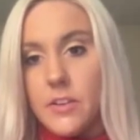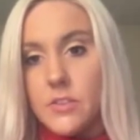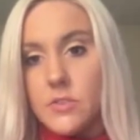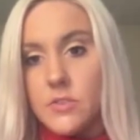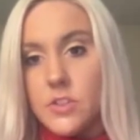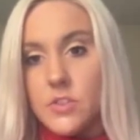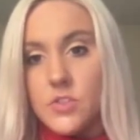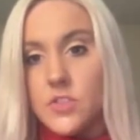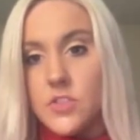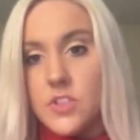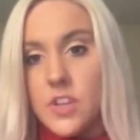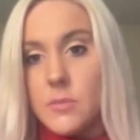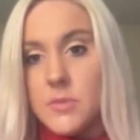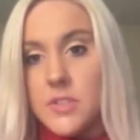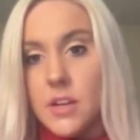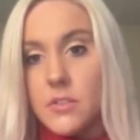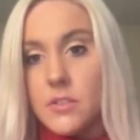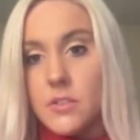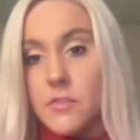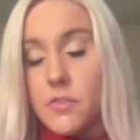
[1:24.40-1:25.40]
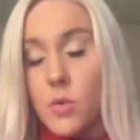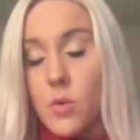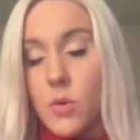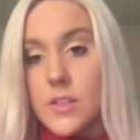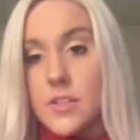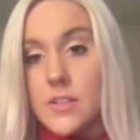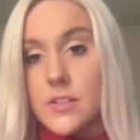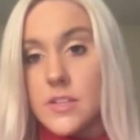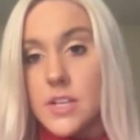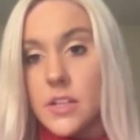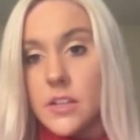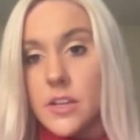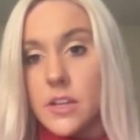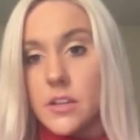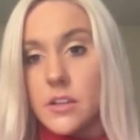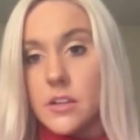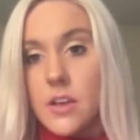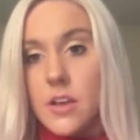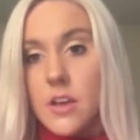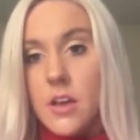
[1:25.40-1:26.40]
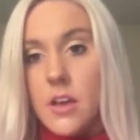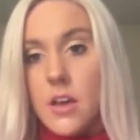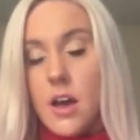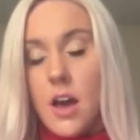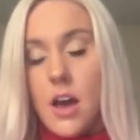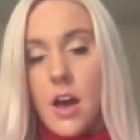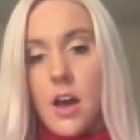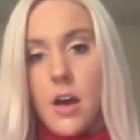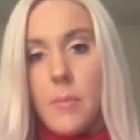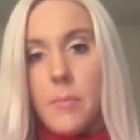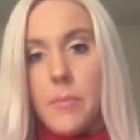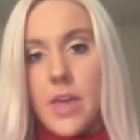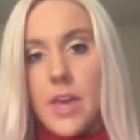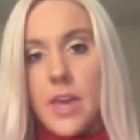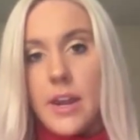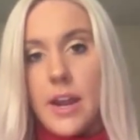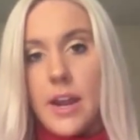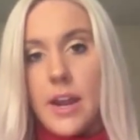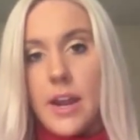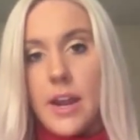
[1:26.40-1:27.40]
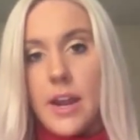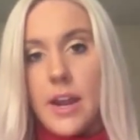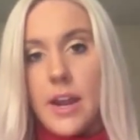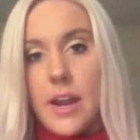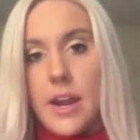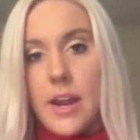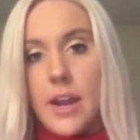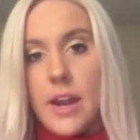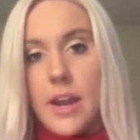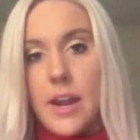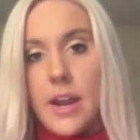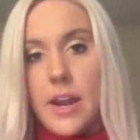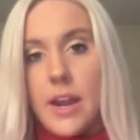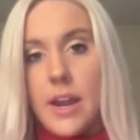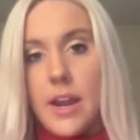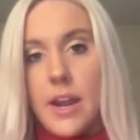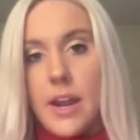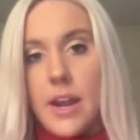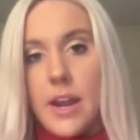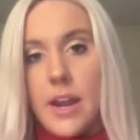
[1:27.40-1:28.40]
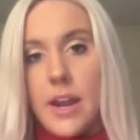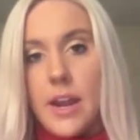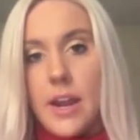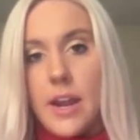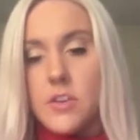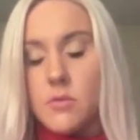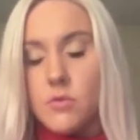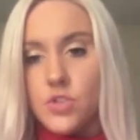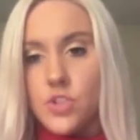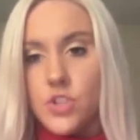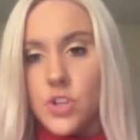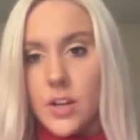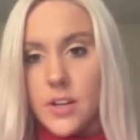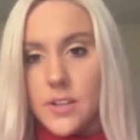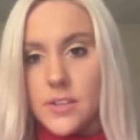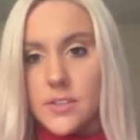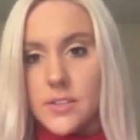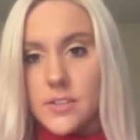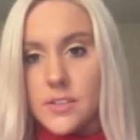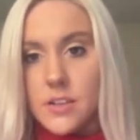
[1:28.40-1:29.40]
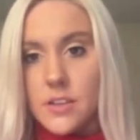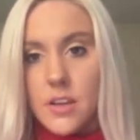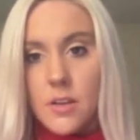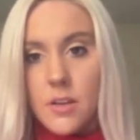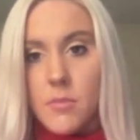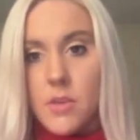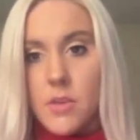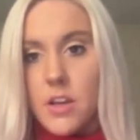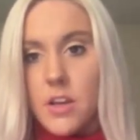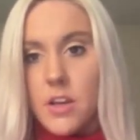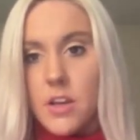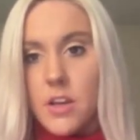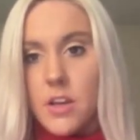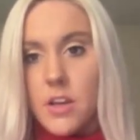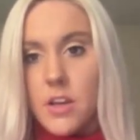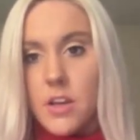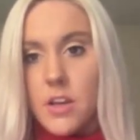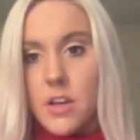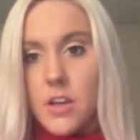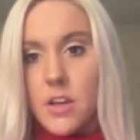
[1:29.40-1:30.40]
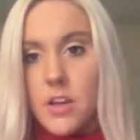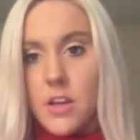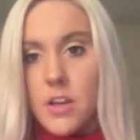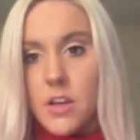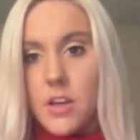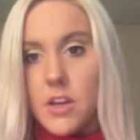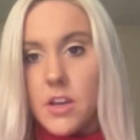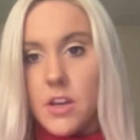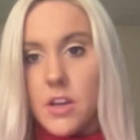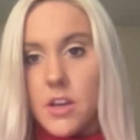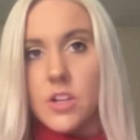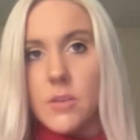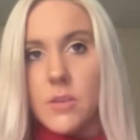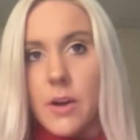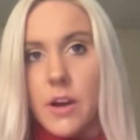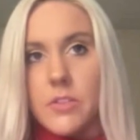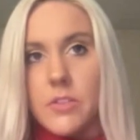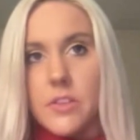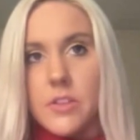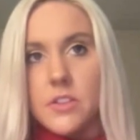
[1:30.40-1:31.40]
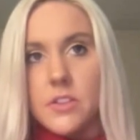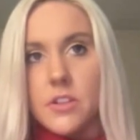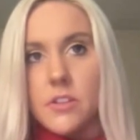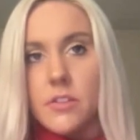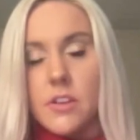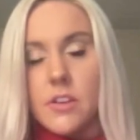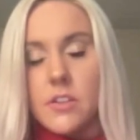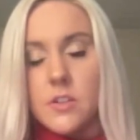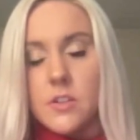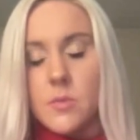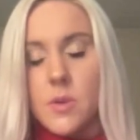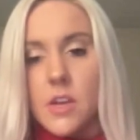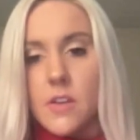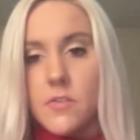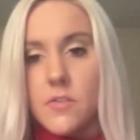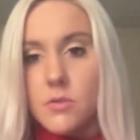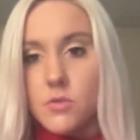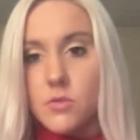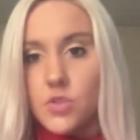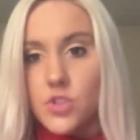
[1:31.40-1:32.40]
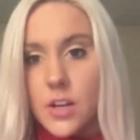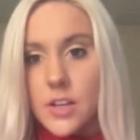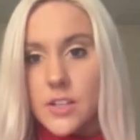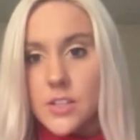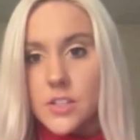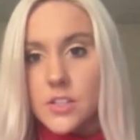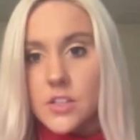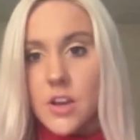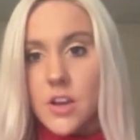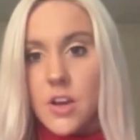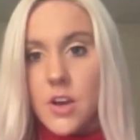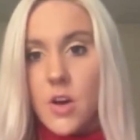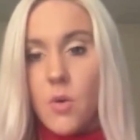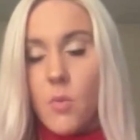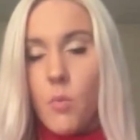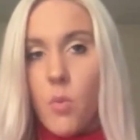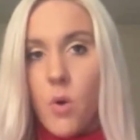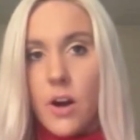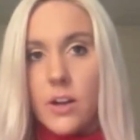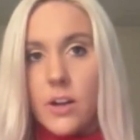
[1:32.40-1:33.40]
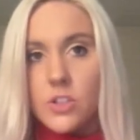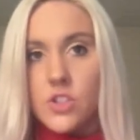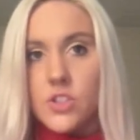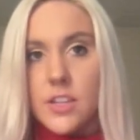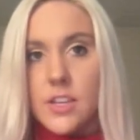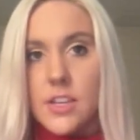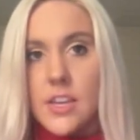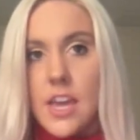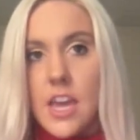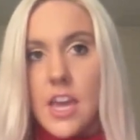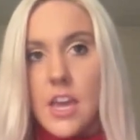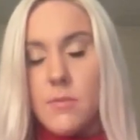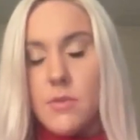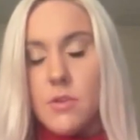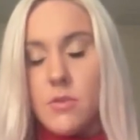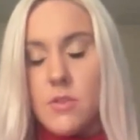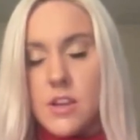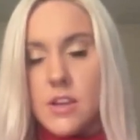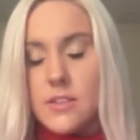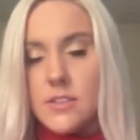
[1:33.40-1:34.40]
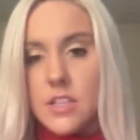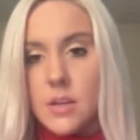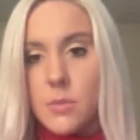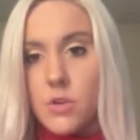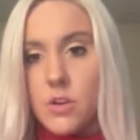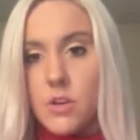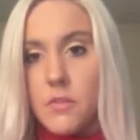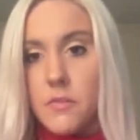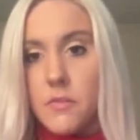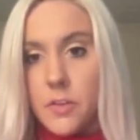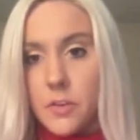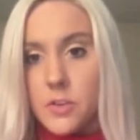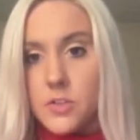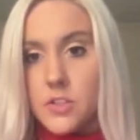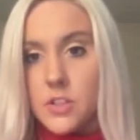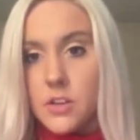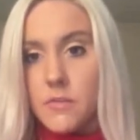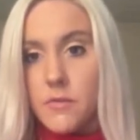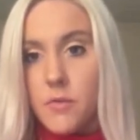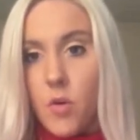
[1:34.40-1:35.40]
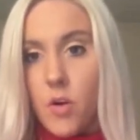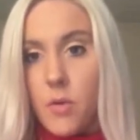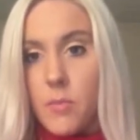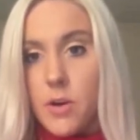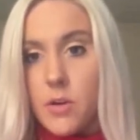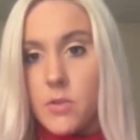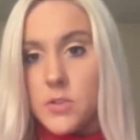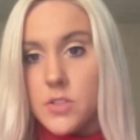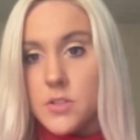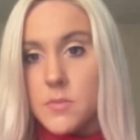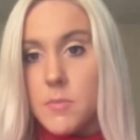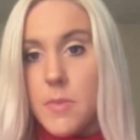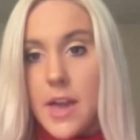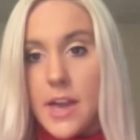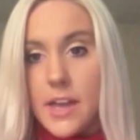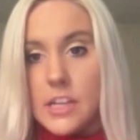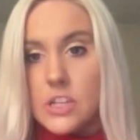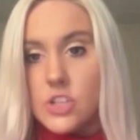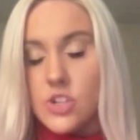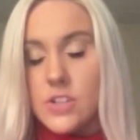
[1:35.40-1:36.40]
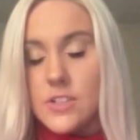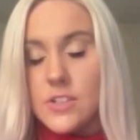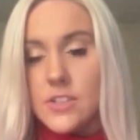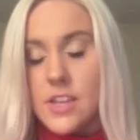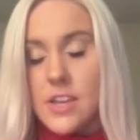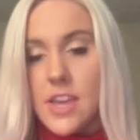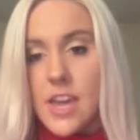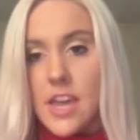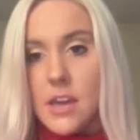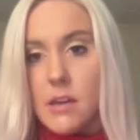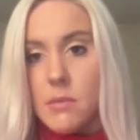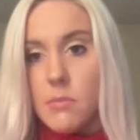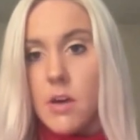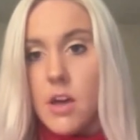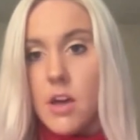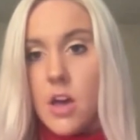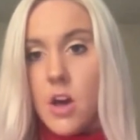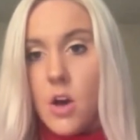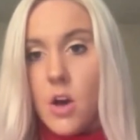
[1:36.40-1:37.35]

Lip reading: it just comes down to the floor and the ceiling. And I think we've seen me and Kurt Warner had a conversation about this earlier this week. If you just watch the game, you need someone who first and foremost manages the game